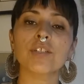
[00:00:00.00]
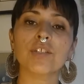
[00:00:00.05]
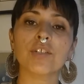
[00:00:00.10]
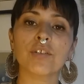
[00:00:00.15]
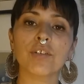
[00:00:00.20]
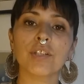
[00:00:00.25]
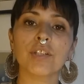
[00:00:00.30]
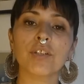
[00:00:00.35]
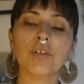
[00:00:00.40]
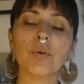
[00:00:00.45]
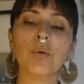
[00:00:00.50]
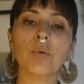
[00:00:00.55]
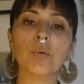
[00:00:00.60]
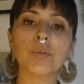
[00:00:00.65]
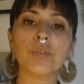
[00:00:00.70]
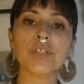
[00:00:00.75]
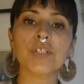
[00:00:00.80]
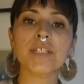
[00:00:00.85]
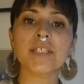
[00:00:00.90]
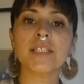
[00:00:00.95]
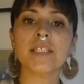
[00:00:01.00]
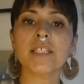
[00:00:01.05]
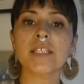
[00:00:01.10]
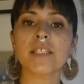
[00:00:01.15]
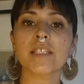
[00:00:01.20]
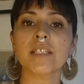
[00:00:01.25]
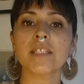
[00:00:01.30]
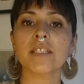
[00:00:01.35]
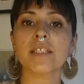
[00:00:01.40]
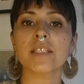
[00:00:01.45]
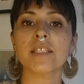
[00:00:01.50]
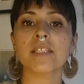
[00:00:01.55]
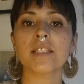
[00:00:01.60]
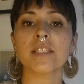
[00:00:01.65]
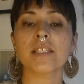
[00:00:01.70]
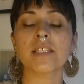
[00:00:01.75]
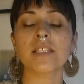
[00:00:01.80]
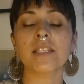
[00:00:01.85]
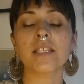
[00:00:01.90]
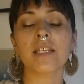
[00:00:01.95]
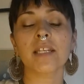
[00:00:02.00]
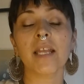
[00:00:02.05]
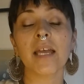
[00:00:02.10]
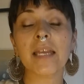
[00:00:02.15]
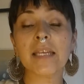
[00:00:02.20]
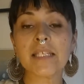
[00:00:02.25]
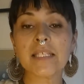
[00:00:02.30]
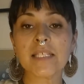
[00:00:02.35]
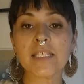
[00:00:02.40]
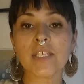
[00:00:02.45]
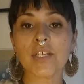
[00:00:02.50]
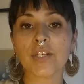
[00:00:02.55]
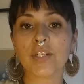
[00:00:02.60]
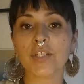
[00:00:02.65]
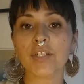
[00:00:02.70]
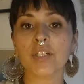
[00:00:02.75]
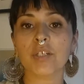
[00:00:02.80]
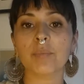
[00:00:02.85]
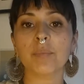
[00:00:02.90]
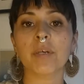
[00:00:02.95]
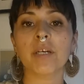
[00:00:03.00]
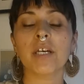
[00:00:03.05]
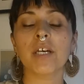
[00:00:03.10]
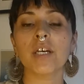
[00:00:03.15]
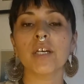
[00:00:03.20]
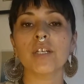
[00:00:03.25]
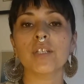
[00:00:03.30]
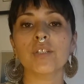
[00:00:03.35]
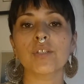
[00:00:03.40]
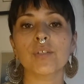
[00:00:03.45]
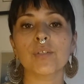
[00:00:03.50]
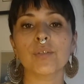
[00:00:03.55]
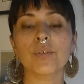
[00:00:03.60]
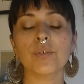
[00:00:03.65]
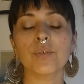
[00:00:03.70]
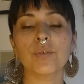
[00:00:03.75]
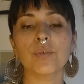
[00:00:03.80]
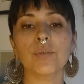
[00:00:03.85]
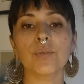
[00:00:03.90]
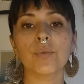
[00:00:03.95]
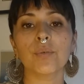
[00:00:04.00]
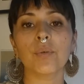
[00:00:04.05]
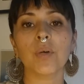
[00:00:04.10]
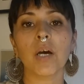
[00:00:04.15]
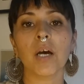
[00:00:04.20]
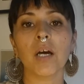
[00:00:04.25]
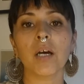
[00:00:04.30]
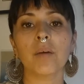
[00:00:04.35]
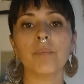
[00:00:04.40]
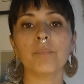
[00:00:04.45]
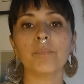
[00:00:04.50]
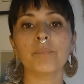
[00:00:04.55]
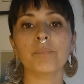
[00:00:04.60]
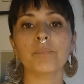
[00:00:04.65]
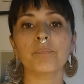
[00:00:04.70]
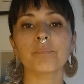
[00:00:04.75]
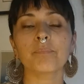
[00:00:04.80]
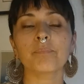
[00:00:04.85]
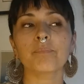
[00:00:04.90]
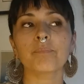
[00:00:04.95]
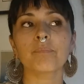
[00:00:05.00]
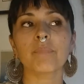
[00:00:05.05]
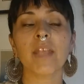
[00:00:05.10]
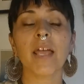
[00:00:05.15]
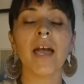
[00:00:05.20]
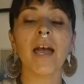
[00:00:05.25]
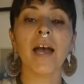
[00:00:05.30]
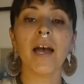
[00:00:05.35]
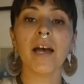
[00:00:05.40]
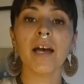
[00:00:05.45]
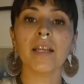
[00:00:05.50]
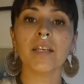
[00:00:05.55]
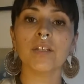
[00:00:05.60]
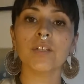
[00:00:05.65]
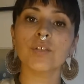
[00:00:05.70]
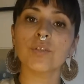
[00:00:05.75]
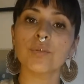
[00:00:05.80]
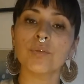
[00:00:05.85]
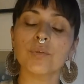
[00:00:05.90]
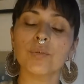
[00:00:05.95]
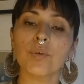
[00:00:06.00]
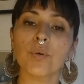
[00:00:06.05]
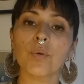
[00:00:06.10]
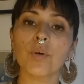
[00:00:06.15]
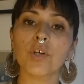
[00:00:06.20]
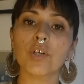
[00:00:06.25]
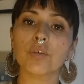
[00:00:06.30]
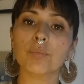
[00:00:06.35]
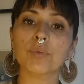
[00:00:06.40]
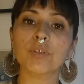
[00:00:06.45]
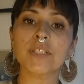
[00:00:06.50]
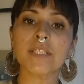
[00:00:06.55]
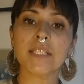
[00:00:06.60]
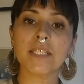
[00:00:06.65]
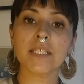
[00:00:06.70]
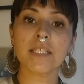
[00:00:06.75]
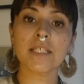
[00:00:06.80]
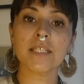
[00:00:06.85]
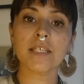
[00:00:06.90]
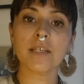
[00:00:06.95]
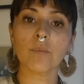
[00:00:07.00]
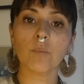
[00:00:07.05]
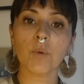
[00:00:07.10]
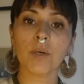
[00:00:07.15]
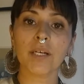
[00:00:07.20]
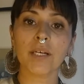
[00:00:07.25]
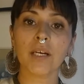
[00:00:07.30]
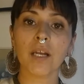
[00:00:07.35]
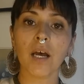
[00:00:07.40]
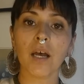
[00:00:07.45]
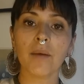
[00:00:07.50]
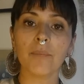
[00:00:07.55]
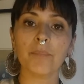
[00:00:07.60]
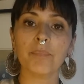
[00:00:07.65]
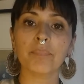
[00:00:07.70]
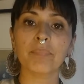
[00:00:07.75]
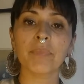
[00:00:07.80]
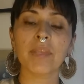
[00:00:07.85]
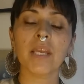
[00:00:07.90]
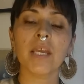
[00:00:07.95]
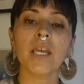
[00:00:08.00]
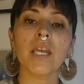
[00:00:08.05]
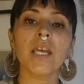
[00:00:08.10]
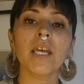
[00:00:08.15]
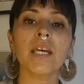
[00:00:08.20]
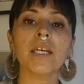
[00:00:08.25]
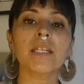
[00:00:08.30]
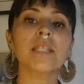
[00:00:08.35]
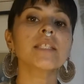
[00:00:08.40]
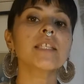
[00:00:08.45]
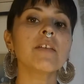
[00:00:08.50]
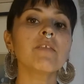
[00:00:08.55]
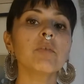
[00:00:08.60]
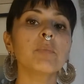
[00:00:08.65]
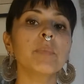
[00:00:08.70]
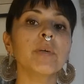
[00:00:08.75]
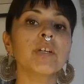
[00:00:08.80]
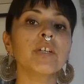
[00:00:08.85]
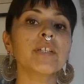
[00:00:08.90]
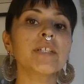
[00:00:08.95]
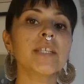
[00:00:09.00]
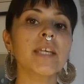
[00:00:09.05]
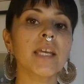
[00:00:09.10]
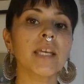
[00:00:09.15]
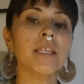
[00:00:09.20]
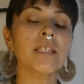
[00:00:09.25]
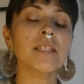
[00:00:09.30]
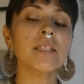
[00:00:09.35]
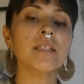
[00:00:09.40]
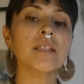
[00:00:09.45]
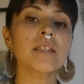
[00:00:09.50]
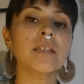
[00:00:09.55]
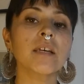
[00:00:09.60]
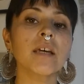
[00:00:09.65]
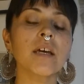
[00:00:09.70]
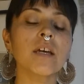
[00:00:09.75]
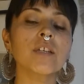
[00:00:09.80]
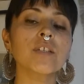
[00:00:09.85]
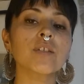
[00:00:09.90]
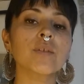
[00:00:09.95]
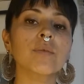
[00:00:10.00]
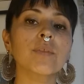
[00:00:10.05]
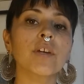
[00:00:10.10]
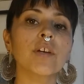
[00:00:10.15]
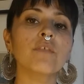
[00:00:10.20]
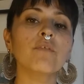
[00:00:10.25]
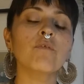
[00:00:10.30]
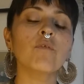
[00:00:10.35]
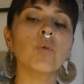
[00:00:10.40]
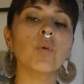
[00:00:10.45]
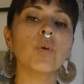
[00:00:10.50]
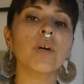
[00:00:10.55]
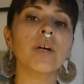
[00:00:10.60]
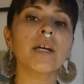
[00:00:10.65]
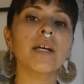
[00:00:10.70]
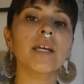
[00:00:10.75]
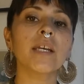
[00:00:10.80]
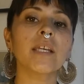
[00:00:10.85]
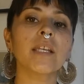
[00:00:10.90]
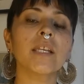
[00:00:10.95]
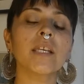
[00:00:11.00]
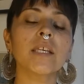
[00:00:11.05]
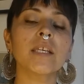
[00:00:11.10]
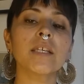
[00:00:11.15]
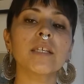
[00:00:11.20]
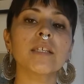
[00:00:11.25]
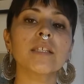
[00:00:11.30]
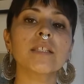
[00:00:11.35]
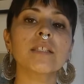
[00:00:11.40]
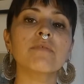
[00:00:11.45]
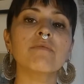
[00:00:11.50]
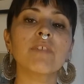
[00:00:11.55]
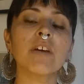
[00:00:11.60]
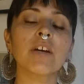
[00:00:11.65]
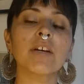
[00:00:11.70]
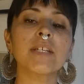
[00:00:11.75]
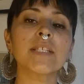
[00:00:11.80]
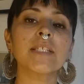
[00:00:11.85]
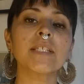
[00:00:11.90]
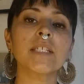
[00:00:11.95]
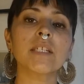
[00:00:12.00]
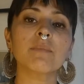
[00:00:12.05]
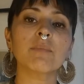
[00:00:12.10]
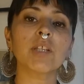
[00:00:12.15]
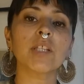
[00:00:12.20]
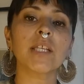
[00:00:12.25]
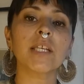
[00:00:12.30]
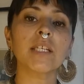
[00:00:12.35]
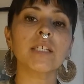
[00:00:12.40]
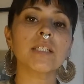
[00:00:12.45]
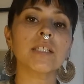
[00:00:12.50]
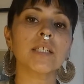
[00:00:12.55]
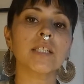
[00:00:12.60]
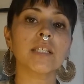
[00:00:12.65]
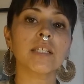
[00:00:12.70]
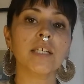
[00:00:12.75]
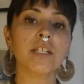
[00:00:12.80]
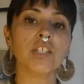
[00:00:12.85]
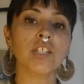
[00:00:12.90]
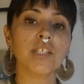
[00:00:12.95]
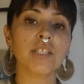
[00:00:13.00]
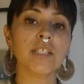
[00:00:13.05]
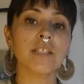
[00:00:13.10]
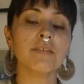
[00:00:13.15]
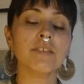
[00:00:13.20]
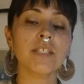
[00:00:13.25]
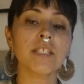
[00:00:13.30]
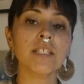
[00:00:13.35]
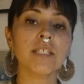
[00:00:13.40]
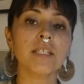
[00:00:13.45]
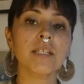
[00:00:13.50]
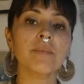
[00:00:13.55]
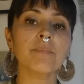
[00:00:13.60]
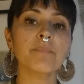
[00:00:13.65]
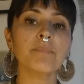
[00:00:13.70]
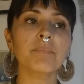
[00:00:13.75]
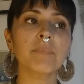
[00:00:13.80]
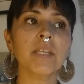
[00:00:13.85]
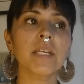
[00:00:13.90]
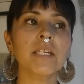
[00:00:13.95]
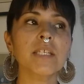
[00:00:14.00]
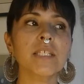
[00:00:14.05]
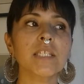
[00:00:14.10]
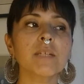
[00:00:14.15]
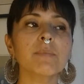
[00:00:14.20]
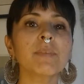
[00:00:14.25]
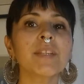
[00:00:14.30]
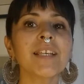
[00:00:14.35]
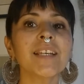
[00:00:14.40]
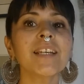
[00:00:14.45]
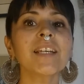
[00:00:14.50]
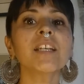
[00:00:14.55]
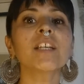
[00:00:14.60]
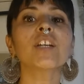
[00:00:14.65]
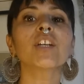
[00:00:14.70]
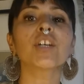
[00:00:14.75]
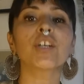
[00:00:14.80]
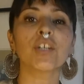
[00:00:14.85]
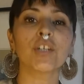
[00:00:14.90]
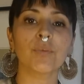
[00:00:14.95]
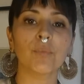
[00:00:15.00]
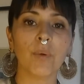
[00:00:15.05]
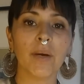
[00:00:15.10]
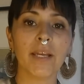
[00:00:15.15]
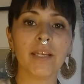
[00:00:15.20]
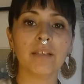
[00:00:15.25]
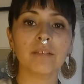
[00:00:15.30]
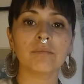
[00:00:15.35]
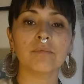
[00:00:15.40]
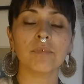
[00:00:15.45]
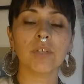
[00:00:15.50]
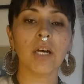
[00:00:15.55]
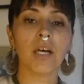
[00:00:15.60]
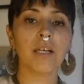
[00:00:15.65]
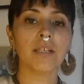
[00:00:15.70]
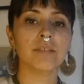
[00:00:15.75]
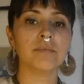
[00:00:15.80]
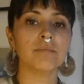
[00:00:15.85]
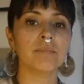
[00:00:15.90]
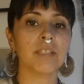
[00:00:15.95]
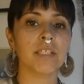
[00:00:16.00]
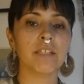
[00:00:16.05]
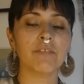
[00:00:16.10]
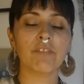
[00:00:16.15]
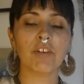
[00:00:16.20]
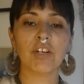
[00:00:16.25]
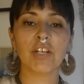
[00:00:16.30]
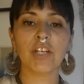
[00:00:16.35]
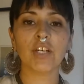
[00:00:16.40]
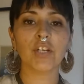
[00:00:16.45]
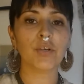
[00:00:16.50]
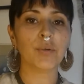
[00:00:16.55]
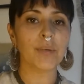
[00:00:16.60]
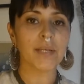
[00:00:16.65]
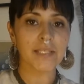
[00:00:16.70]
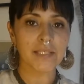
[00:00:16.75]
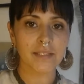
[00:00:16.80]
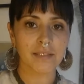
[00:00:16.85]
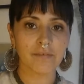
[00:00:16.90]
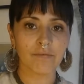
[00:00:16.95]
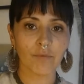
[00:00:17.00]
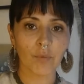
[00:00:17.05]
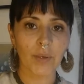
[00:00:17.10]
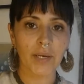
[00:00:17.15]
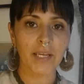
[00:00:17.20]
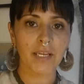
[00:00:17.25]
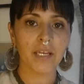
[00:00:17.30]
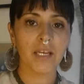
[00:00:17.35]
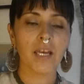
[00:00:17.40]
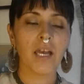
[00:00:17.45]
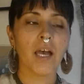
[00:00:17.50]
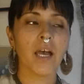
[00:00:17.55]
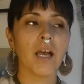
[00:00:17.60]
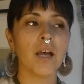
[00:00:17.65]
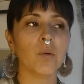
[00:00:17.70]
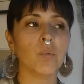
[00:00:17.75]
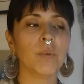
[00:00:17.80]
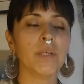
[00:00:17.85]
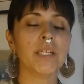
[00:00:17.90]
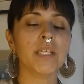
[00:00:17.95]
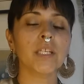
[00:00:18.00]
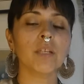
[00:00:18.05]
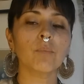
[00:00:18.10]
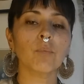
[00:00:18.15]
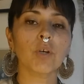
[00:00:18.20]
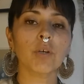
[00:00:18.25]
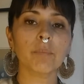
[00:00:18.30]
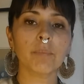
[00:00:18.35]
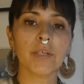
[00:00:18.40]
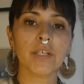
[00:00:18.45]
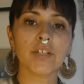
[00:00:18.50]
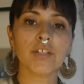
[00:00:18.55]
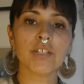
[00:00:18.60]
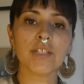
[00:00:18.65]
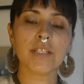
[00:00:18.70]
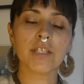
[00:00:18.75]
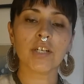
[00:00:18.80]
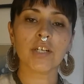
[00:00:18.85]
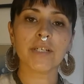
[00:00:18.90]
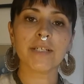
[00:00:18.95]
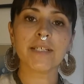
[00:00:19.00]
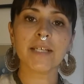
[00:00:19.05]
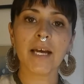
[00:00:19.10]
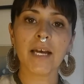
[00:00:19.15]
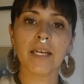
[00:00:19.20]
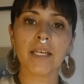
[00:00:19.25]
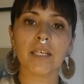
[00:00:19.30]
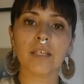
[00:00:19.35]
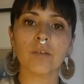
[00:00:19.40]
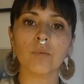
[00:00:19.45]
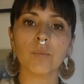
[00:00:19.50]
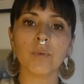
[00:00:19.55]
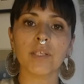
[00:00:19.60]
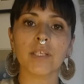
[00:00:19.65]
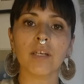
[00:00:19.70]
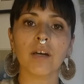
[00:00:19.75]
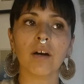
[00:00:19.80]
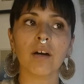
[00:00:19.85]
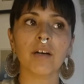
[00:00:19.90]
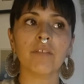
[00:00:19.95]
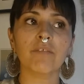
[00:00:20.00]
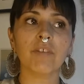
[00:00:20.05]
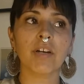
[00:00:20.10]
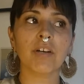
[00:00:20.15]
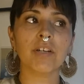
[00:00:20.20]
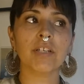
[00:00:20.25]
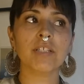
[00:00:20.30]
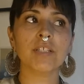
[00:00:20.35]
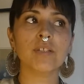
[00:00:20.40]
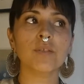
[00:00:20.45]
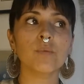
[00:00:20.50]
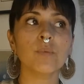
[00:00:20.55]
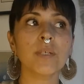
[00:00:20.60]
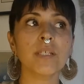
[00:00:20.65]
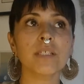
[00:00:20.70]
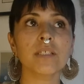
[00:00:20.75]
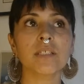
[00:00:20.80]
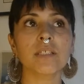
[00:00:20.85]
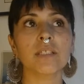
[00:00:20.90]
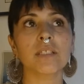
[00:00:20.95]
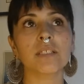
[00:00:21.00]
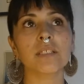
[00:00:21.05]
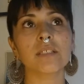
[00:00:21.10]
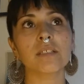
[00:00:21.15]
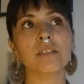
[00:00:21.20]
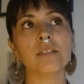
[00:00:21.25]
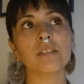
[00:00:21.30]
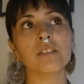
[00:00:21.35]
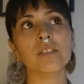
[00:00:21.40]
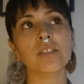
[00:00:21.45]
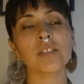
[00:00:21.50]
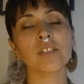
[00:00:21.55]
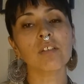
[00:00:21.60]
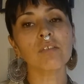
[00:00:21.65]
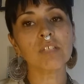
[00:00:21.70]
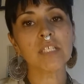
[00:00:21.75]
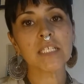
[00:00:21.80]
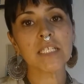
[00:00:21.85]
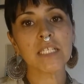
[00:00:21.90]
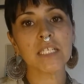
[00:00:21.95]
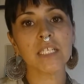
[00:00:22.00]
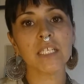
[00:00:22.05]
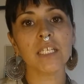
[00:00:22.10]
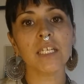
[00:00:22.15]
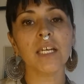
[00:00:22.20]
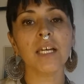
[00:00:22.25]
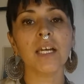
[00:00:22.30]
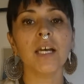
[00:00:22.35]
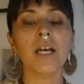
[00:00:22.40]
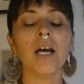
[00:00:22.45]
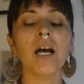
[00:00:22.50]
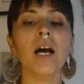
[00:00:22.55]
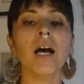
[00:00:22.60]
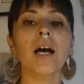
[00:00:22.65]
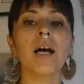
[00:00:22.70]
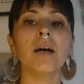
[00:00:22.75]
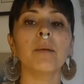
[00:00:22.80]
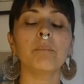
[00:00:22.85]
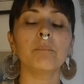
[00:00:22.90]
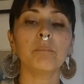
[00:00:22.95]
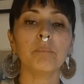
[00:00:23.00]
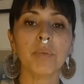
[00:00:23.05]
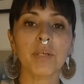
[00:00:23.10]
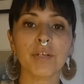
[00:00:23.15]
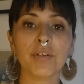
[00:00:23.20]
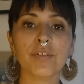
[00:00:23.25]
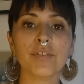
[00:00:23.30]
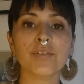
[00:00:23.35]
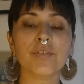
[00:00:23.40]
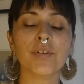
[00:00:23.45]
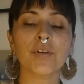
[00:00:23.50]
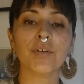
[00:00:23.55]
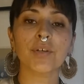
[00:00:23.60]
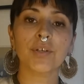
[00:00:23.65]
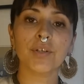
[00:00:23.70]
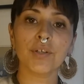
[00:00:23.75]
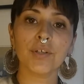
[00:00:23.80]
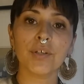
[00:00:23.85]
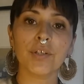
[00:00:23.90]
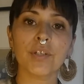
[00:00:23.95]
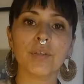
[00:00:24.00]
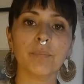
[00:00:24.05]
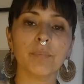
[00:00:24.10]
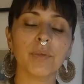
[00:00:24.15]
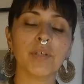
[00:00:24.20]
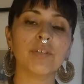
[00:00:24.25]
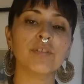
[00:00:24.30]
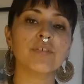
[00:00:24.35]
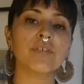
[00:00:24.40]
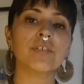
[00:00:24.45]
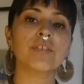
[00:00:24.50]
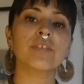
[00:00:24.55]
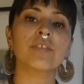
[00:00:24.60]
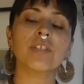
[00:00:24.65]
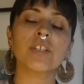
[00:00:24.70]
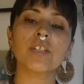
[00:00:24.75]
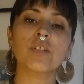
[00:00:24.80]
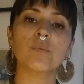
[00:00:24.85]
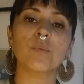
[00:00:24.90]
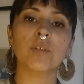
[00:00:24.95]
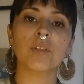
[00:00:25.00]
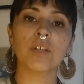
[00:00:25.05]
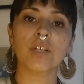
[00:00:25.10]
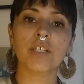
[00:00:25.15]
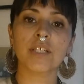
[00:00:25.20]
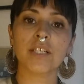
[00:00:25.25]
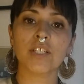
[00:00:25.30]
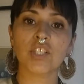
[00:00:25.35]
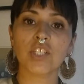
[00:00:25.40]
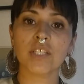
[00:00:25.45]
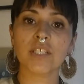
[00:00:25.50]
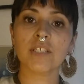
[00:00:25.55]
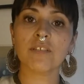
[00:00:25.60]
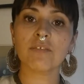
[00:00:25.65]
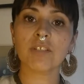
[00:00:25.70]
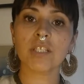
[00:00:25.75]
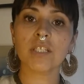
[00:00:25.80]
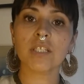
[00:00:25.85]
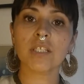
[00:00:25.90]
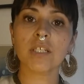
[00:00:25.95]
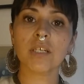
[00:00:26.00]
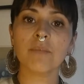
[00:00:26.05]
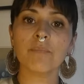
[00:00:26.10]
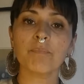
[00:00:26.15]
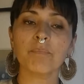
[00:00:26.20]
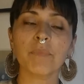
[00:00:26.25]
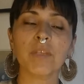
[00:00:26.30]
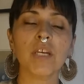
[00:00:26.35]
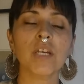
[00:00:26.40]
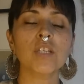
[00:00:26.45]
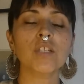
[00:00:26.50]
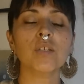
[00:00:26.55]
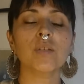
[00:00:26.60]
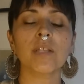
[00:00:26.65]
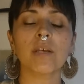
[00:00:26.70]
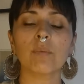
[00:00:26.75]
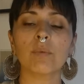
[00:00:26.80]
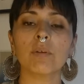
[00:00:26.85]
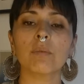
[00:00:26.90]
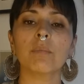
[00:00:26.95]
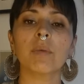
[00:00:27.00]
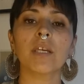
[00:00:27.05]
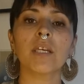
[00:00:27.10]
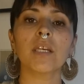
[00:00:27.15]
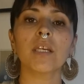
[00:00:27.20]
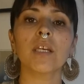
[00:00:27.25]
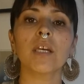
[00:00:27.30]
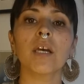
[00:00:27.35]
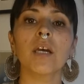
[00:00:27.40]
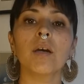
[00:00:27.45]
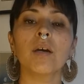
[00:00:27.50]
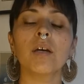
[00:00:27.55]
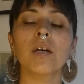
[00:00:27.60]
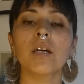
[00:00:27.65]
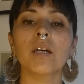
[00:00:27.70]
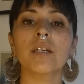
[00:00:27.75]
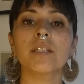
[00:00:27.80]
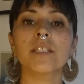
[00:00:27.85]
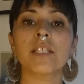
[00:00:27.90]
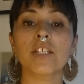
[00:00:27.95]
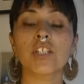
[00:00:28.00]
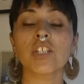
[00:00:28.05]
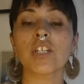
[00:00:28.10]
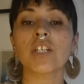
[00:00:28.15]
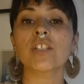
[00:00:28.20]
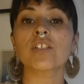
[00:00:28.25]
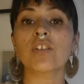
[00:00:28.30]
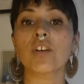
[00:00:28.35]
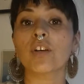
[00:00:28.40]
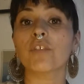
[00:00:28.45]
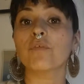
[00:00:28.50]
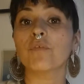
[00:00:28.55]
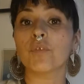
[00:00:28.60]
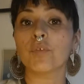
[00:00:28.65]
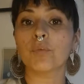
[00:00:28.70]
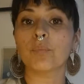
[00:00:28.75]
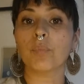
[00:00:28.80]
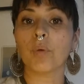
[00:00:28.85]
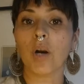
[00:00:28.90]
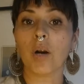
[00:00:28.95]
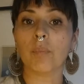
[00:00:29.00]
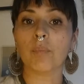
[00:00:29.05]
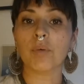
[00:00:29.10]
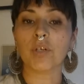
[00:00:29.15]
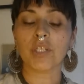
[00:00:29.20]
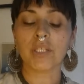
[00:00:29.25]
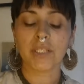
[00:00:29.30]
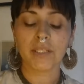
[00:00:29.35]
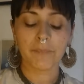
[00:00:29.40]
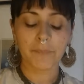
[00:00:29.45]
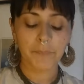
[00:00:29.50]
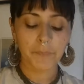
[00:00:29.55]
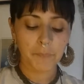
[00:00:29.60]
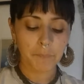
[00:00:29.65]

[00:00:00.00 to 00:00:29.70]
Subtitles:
during the colder seasons. It's a nice herb to add to your herbal teas and whatnot. It does have a bitter taste, so therefore it is very stimulating to the digestive system. Stimulating in a good way, not in a very aggressive way. We need more bitters in our diet. We are very sweet and salty. Bitters are good. Bitters assist with our digestive system so that we may digest our food properly.